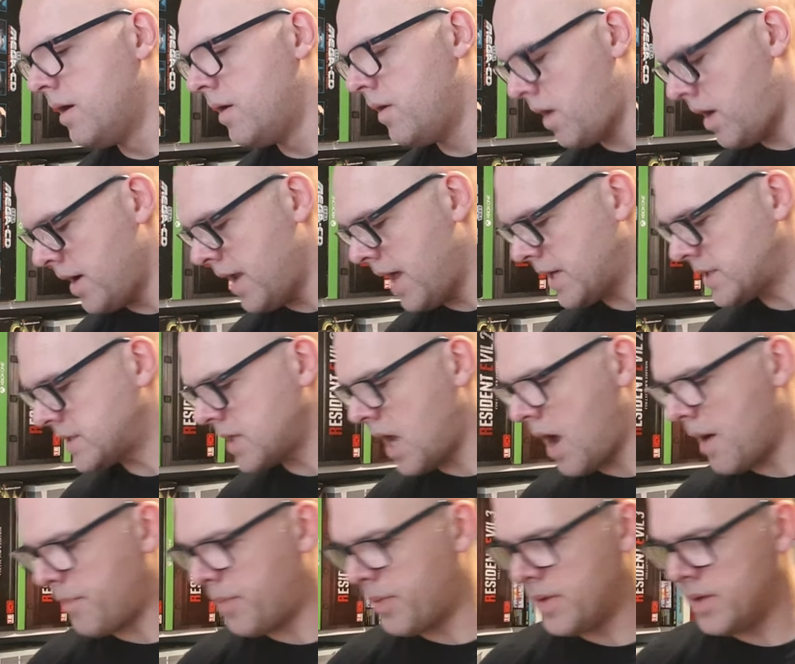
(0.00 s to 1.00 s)
Right, next
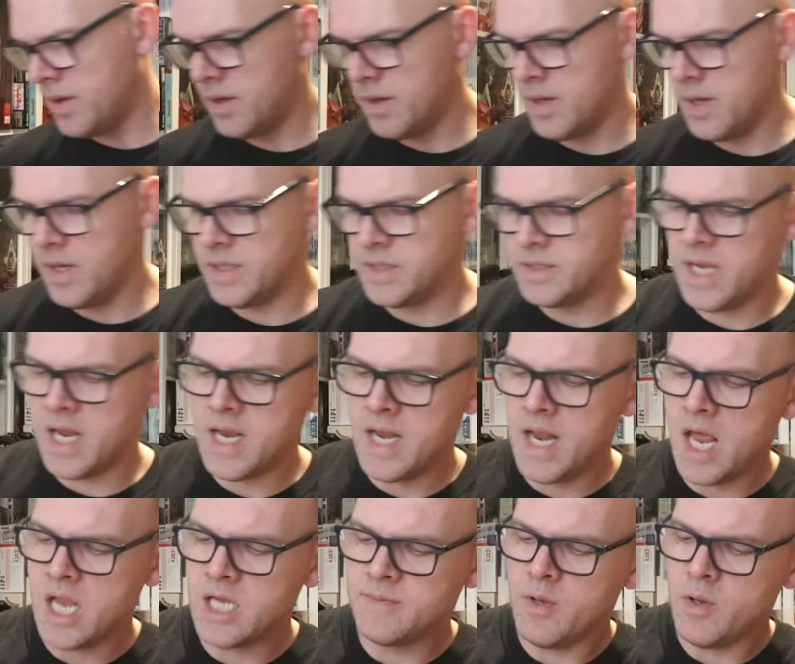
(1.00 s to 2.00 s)
up is
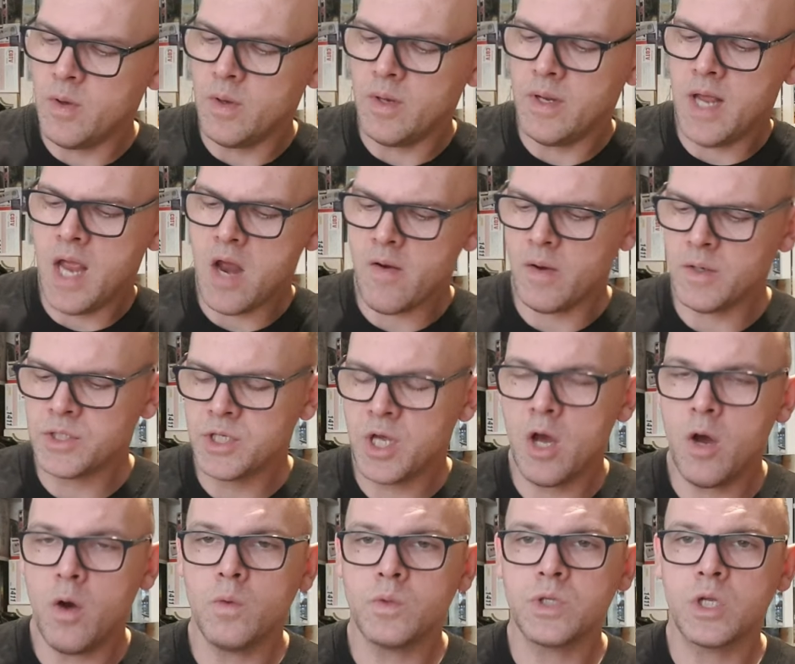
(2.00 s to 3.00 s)
Teenage Mutant Hero
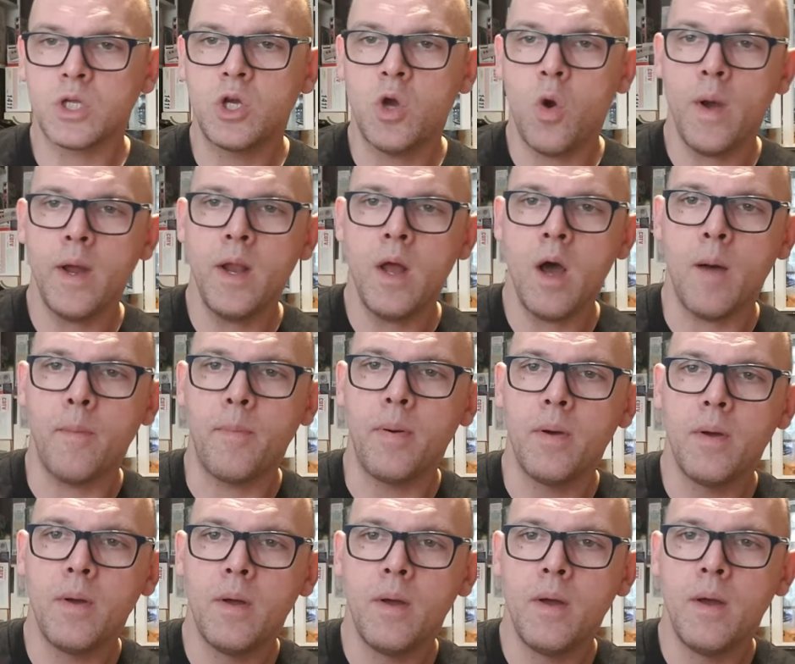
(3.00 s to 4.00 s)
Turtles to coin up.
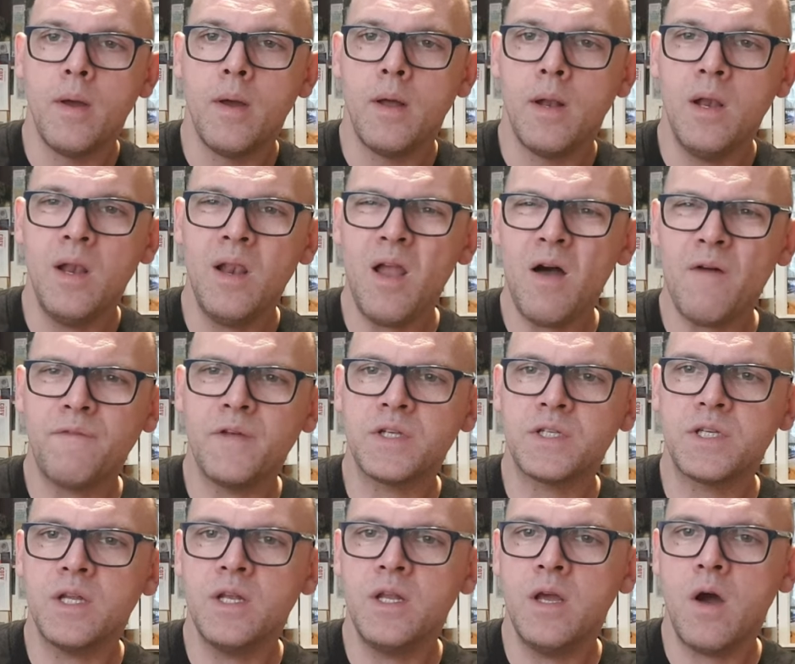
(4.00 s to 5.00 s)
Love
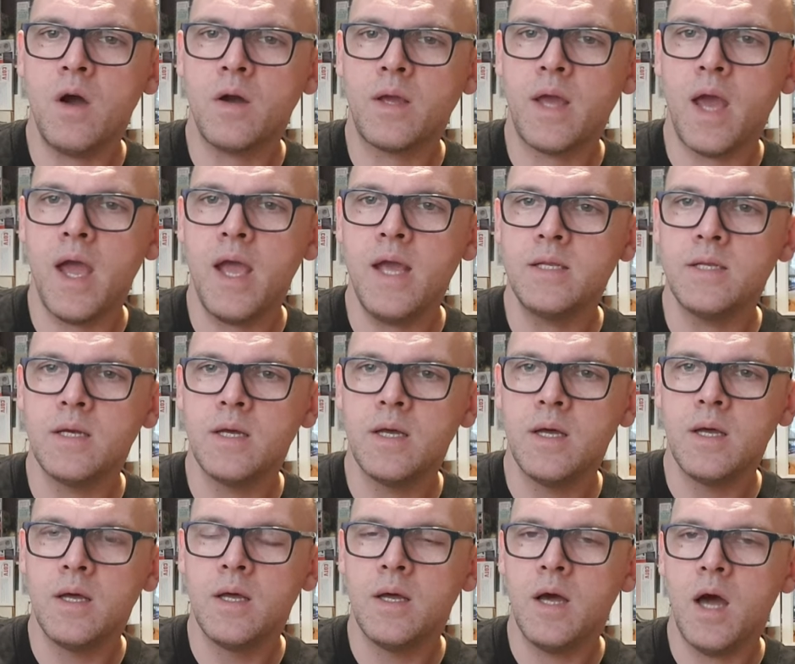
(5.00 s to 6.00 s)
this in the arcade.
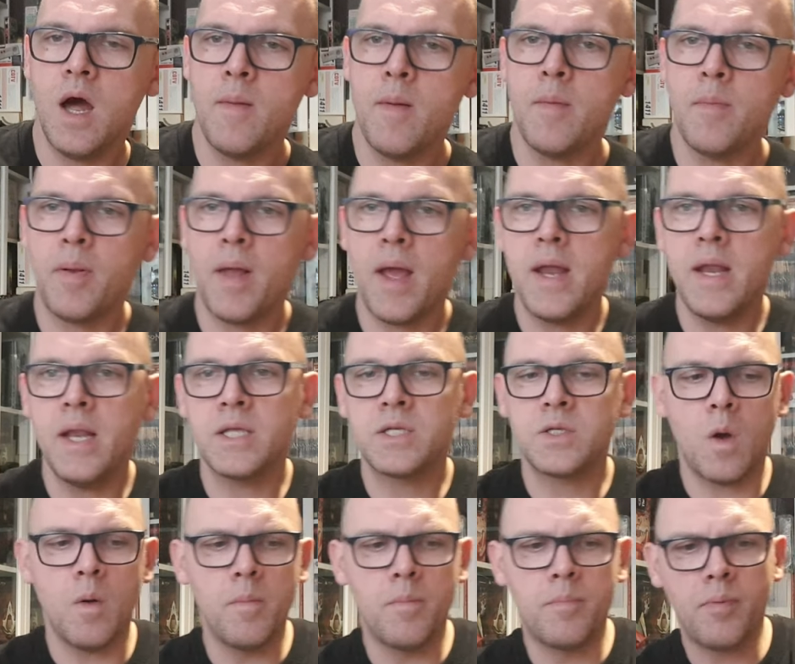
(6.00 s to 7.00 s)
I remember playing this
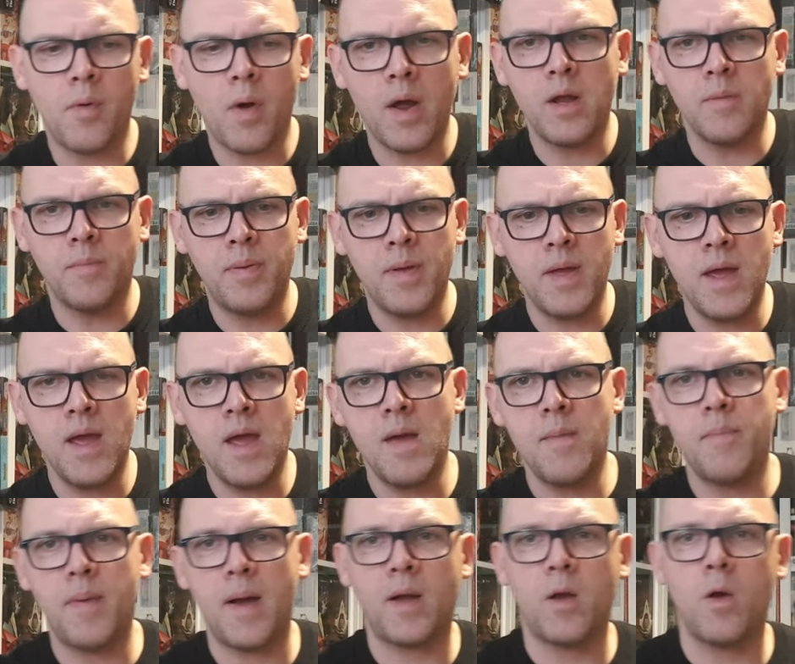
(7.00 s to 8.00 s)
on Brighton
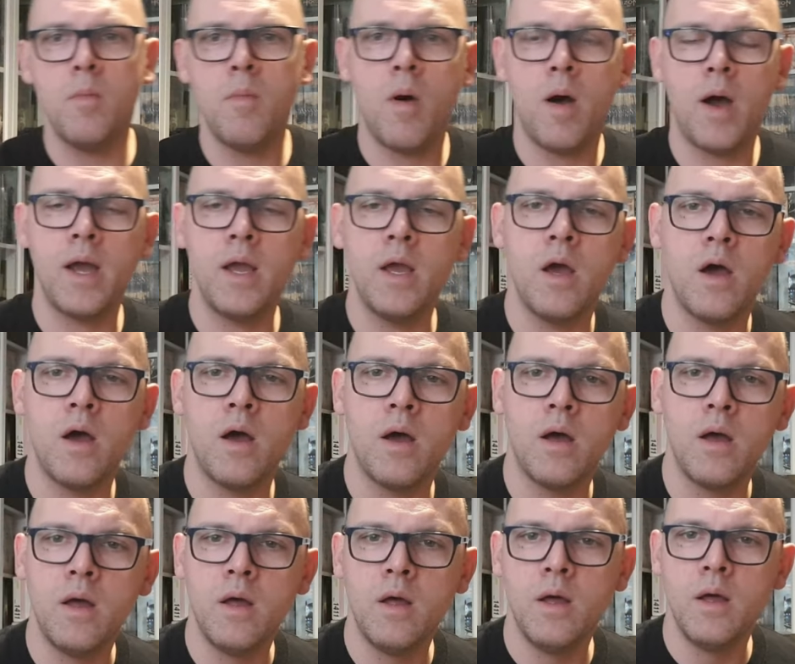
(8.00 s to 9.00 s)
Pier back on my